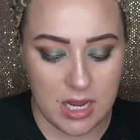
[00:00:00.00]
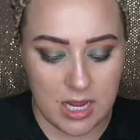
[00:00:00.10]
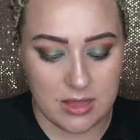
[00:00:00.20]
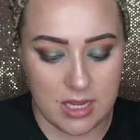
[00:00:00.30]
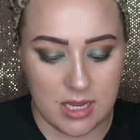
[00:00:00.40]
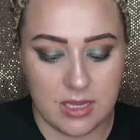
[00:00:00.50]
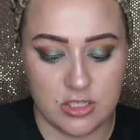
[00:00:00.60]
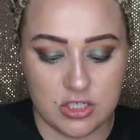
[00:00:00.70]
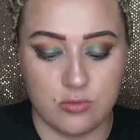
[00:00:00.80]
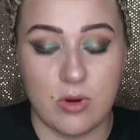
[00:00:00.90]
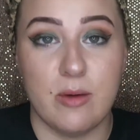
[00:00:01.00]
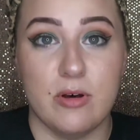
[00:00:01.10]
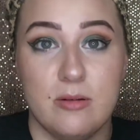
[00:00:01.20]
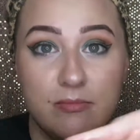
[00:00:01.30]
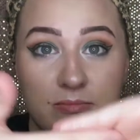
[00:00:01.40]
and then just rub
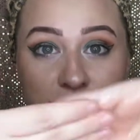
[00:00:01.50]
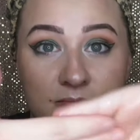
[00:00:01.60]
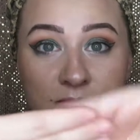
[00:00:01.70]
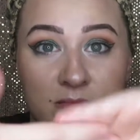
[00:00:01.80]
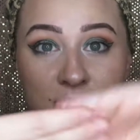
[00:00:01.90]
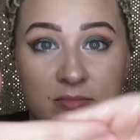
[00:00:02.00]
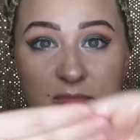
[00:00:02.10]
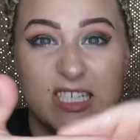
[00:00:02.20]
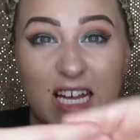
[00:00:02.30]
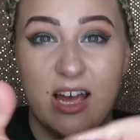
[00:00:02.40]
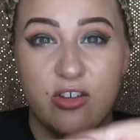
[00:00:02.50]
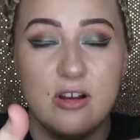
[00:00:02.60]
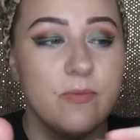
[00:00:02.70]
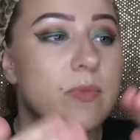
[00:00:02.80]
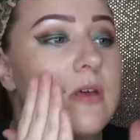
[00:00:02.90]
them together.